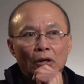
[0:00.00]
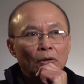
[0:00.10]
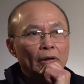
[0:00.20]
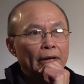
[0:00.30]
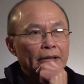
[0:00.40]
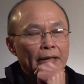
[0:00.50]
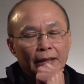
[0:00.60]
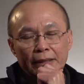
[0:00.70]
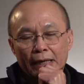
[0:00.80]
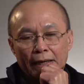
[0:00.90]
No, in
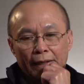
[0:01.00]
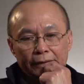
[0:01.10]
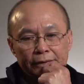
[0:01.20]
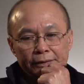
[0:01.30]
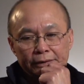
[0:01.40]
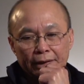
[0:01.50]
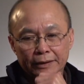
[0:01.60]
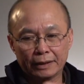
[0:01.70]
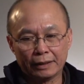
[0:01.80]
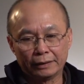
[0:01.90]

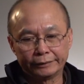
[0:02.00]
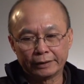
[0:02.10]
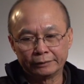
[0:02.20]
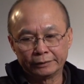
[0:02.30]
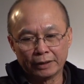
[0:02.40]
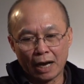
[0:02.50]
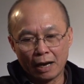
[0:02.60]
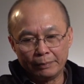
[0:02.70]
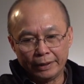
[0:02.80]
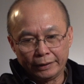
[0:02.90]
the
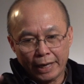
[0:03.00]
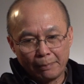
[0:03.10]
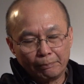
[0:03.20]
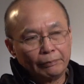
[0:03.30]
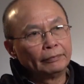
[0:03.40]
army camp.